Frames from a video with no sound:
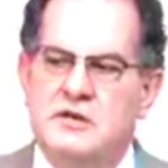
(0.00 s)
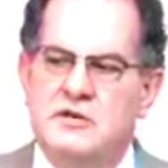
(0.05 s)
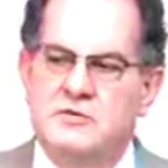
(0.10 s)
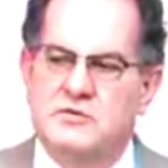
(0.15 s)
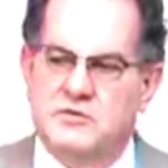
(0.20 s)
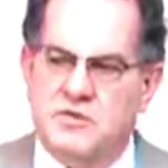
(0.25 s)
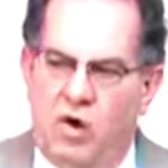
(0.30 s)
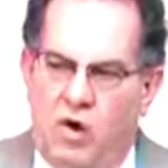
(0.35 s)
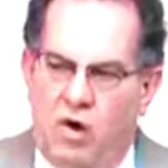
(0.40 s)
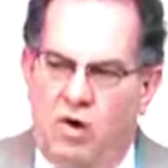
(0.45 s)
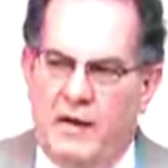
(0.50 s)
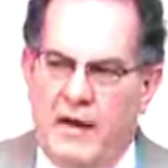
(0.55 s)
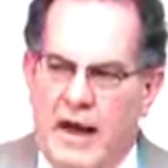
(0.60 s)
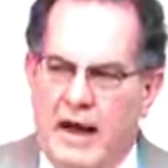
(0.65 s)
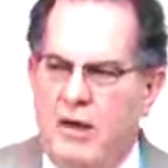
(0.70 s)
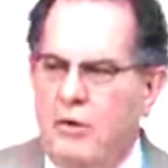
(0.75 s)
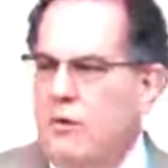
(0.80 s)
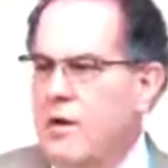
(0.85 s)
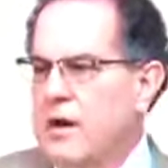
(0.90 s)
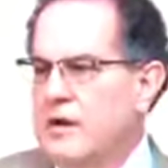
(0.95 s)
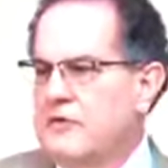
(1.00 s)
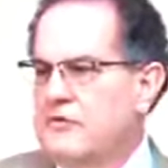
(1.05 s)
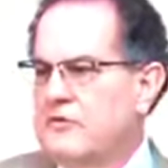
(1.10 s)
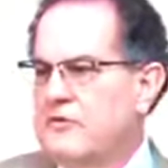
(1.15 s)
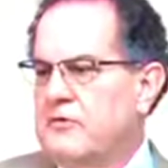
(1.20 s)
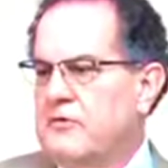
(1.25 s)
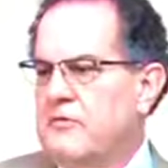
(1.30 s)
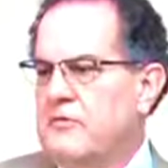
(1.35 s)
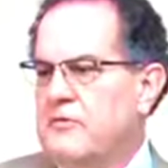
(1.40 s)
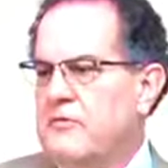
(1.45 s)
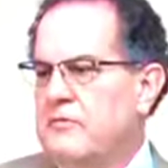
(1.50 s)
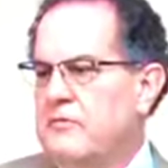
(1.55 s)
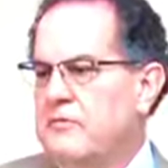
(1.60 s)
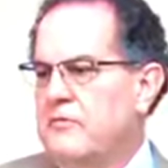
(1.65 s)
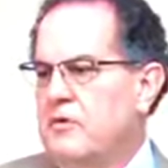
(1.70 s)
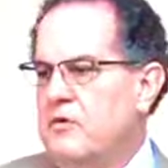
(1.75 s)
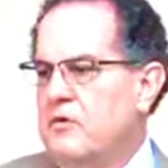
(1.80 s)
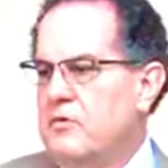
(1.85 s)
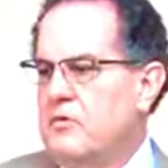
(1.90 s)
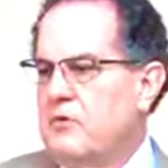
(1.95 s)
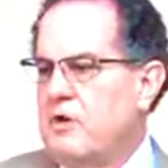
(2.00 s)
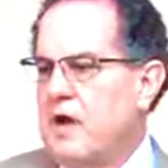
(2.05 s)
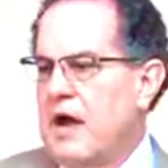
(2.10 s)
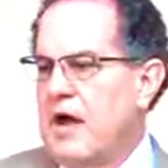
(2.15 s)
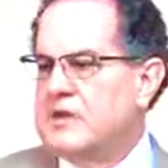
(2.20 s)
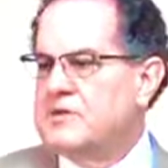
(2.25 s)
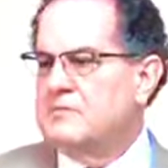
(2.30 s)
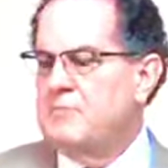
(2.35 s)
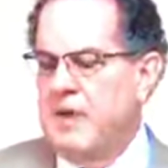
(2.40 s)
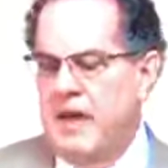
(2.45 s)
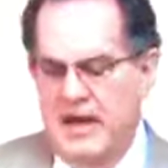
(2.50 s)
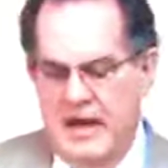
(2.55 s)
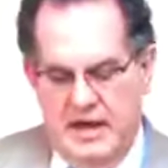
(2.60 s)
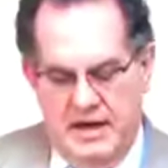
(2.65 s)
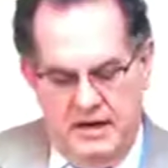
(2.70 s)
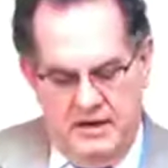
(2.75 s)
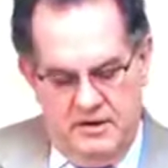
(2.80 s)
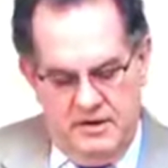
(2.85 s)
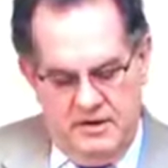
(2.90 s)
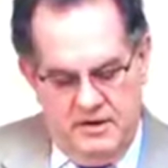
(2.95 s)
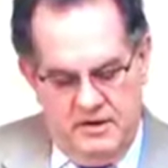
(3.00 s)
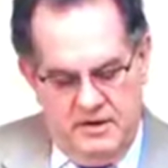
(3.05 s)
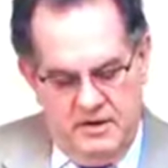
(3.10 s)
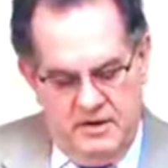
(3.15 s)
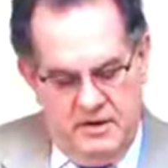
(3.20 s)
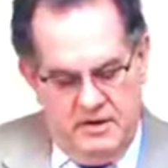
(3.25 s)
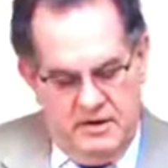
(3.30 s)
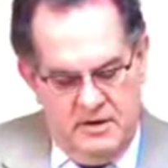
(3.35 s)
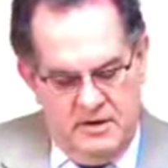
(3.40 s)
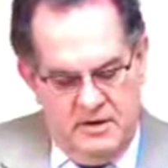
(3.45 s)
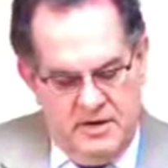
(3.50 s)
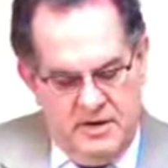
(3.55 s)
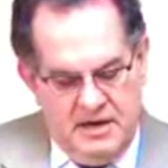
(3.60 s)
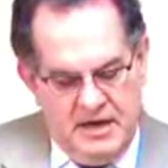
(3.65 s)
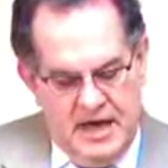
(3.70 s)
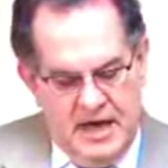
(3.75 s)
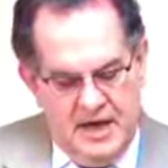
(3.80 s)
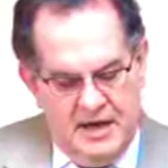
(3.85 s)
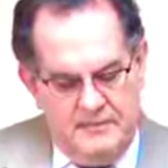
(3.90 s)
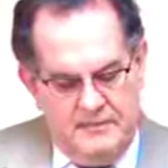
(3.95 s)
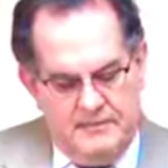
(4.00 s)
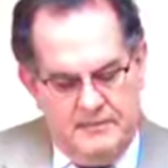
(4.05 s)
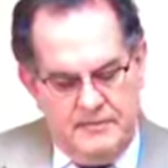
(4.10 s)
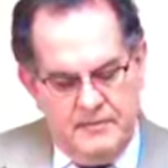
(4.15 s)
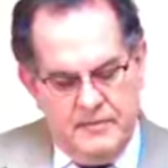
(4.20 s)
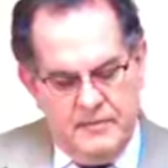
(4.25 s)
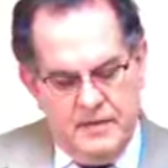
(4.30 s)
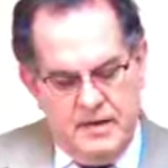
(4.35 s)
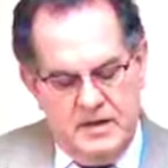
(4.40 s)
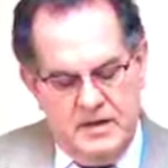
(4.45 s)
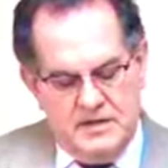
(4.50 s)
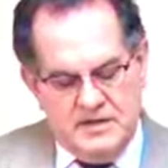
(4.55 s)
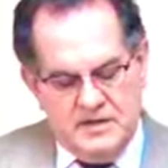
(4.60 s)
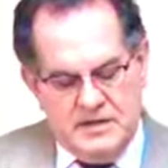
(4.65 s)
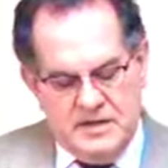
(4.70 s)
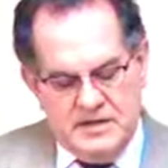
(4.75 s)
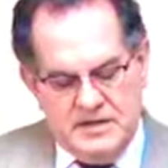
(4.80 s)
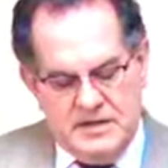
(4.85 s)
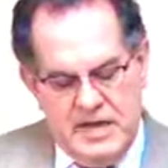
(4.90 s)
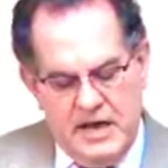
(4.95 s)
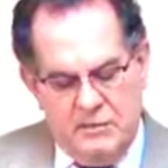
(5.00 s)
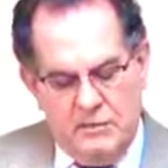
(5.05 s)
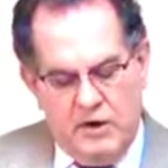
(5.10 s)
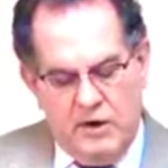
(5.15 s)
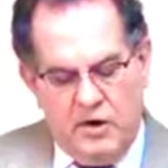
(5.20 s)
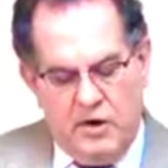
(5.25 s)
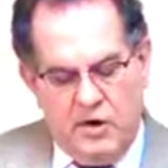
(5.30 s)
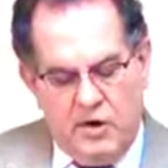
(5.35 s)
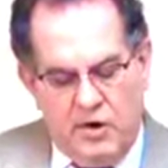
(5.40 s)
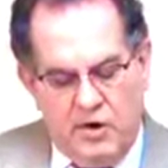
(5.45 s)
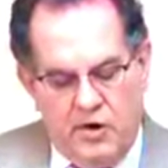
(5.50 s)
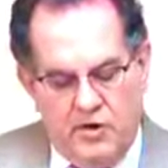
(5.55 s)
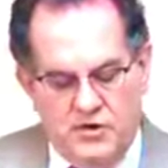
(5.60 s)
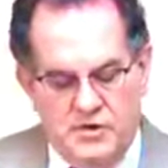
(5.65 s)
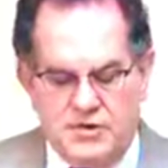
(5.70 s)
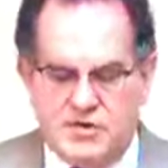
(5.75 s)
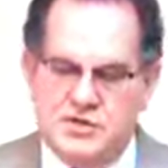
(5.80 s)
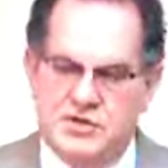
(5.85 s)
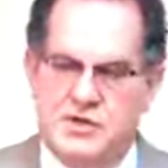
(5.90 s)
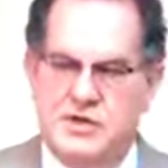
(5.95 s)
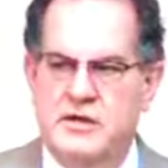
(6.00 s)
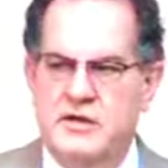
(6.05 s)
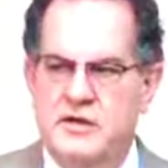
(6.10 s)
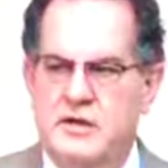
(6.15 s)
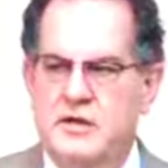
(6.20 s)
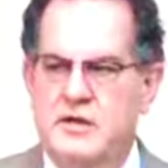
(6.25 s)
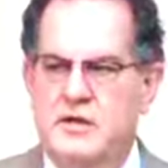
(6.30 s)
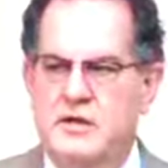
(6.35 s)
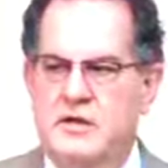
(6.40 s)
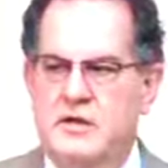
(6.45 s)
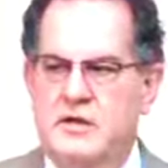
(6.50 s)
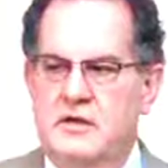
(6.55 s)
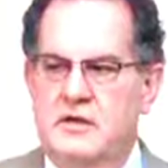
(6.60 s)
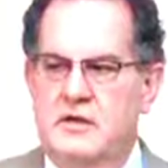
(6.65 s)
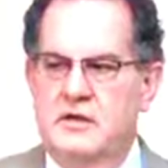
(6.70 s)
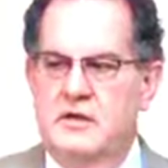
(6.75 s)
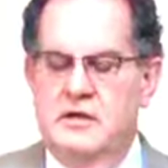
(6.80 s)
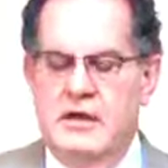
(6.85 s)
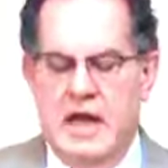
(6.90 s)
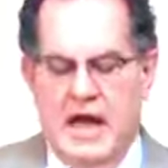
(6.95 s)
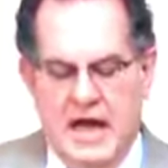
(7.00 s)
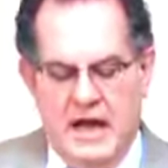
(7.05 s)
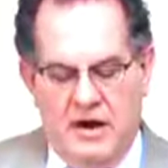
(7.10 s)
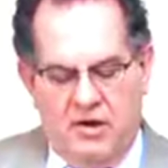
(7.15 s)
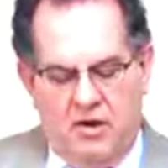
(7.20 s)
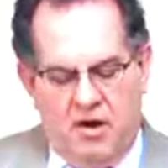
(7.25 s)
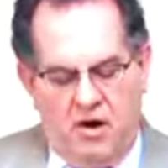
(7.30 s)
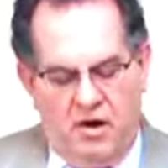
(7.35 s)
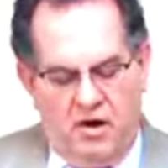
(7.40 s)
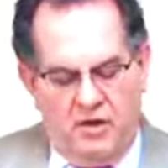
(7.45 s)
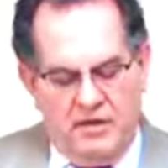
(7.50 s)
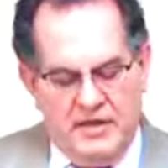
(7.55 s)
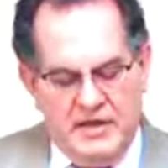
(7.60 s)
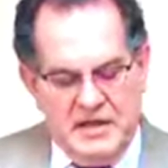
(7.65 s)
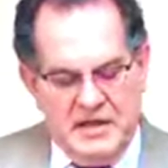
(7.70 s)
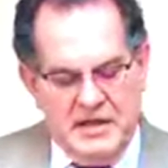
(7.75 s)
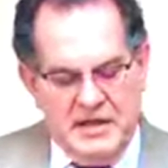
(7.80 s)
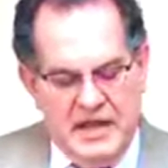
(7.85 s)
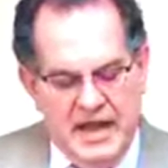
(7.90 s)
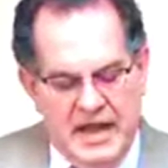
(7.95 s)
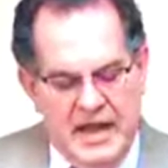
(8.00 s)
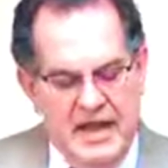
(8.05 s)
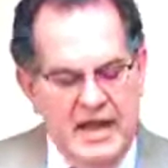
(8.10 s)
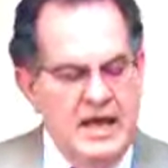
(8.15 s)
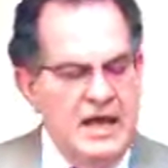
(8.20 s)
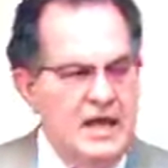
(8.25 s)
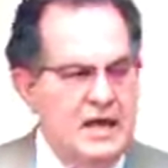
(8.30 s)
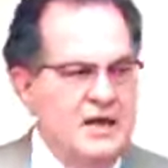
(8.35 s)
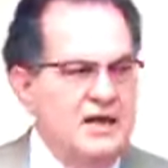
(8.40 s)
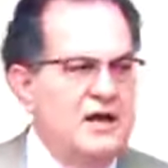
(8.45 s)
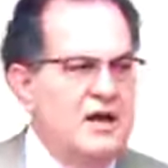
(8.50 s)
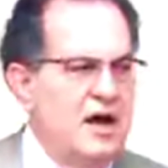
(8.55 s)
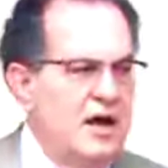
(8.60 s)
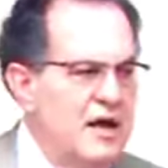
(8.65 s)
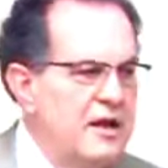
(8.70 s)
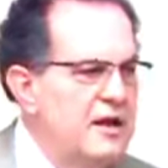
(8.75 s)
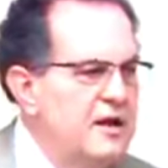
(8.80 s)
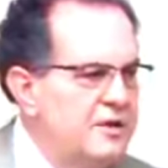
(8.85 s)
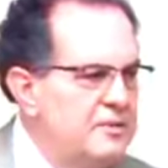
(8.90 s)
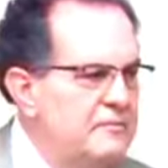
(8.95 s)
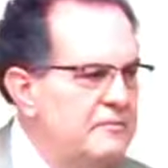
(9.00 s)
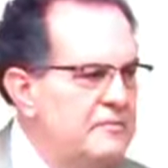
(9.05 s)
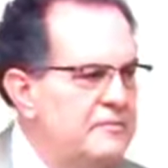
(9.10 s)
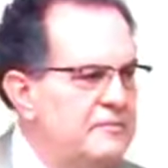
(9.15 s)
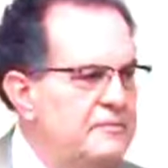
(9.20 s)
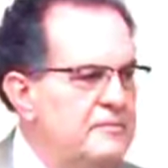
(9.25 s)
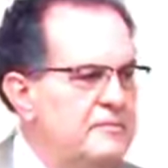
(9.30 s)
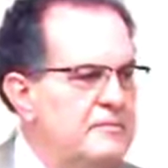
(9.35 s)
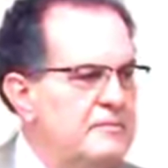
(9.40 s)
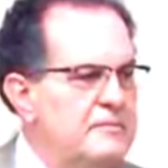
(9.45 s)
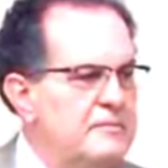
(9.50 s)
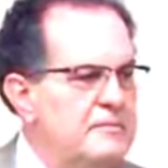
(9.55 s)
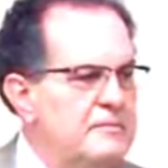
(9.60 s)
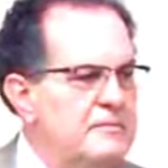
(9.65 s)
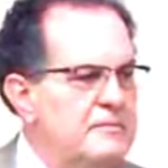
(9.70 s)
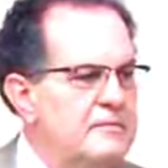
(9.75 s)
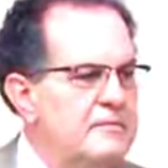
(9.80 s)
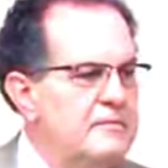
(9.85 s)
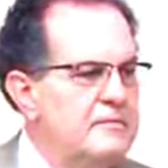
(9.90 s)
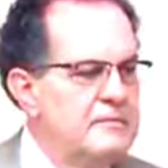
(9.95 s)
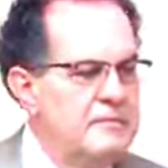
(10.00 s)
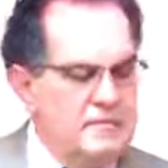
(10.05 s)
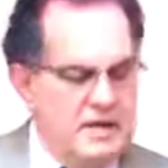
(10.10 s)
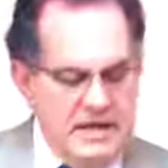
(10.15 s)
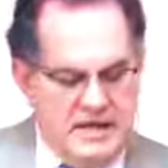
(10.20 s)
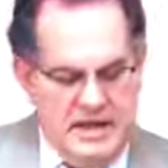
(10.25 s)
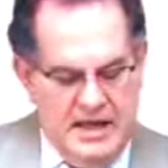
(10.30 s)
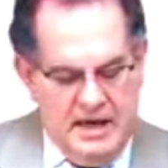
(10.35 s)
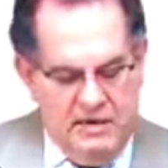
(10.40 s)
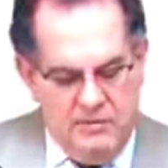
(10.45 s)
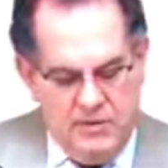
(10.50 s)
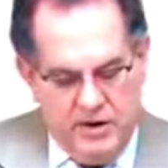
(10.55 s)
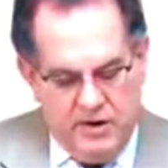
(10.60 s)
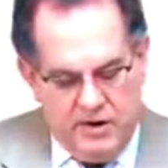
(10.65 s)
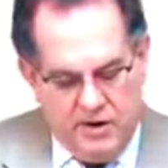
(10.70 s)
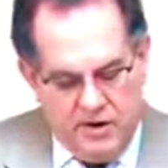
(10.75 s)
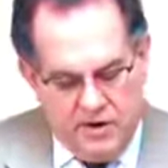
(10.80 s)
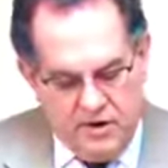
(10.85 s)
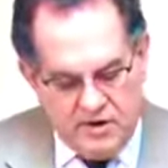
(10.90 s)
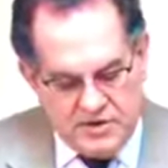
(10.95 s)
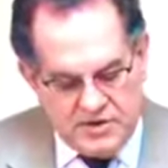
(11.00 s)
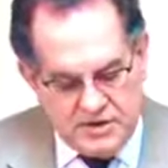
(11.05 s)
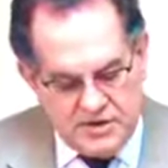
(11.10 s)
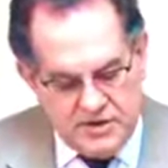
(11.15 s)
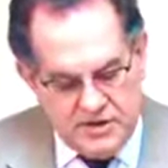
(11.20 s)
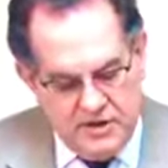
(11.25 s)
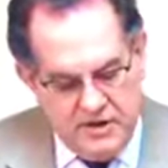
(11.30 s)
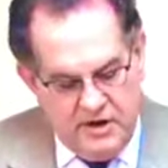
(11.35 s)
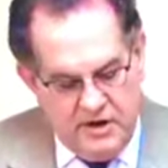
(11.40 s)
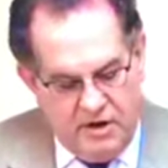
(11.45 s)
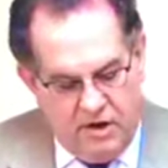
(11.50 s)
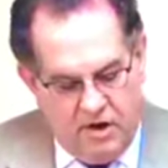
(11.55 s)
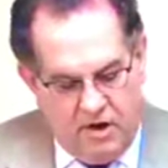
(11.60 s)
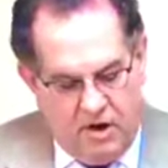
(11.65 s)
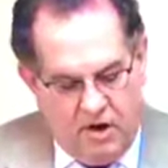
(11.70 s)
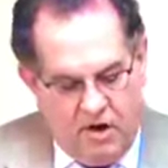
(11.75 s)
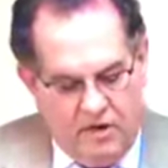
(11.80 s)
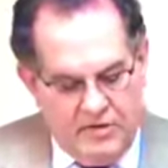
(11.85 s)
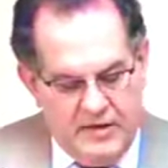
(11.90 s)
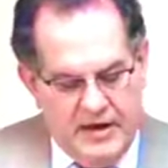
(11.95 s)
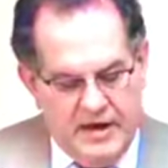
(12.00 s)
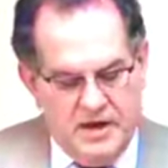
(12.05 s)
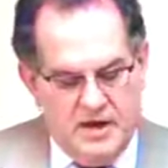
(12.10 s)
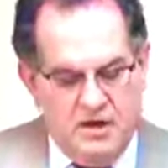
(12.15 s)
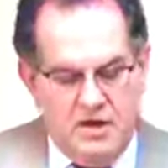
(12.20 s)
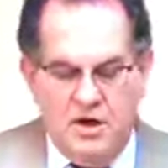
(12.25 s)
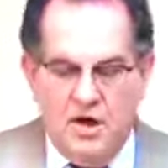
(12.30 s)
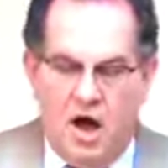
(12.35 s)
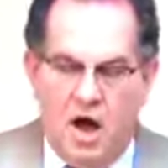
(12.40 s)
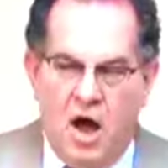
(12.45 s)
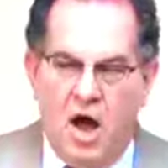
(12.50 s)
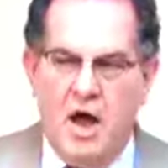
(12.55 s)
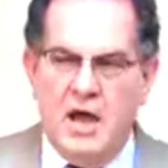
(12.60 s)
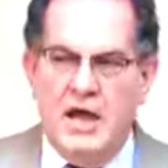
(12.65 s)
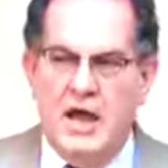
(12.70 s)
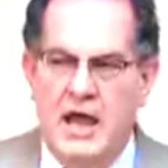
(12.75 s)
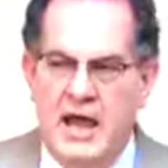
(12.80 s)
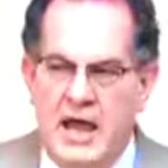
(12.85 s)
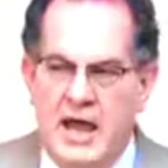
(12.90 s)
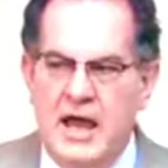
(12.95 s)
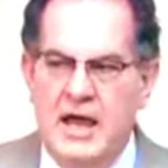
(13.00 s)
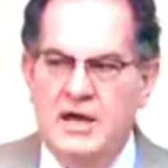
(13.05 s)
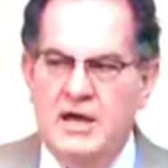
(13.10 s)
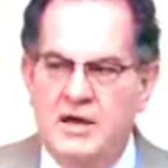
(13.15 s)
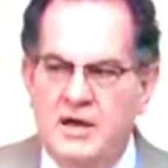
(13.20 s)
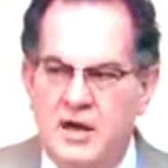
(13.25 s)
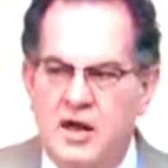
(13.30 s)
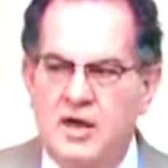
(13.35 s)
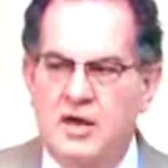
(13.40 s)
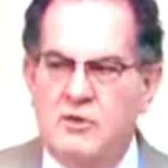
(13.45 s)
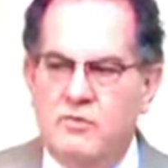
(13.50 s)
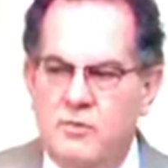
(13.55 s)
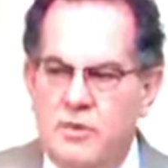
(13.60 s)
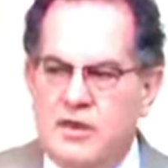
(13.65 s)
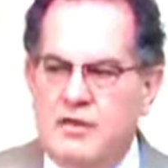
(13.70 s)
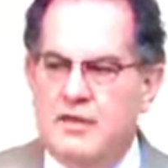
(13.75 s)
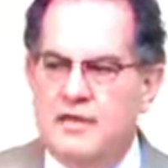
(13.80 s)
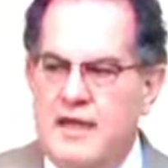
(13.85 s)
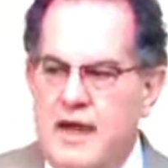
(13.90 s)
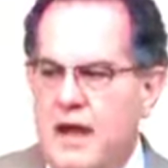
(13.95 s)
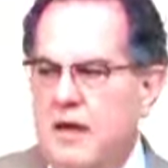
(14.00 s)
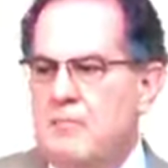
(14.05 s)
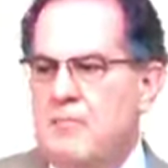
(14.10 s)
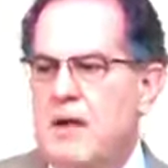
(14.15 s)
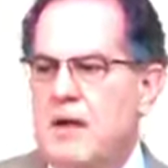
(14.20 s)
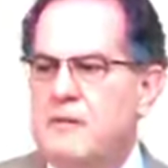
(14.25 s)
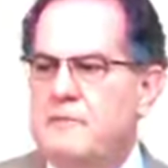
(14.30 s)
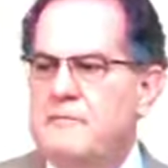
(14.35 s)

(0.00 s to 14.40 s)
those called out ones for whom Christ paid the debt. It says they rehearsed not all that they had done, but they rehearsed all that God had done with them